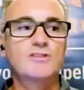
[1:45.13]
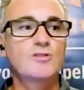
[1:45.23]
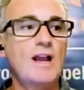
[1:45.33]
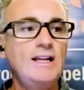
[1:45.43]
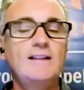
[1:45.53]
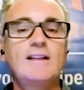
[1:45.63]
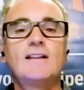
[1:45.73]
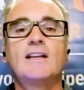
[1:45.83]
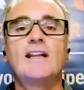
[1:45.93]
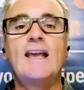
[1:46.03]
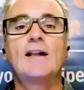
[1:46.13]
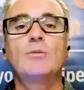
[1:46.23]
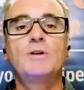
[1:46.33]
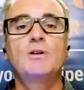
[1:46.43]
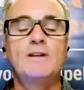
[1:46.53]
So anything that can
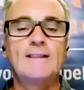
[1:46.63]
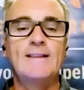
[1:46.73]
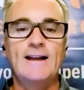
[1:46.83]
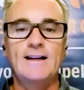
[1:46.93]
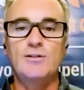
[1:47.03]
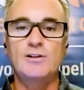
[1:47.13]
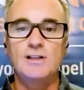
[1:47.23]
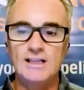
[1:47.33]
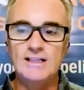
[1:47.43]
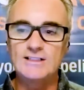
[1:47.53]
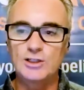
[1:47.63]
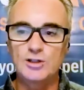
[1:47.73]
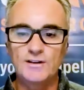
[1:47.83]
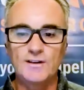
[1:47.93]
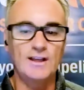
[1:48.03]
help you in that area is a
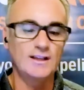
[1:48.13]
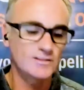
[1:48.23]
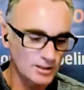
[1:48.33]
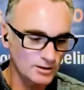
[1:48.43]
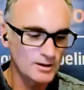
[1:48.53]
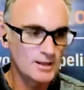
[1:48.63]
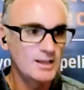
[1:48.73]
good thing. So,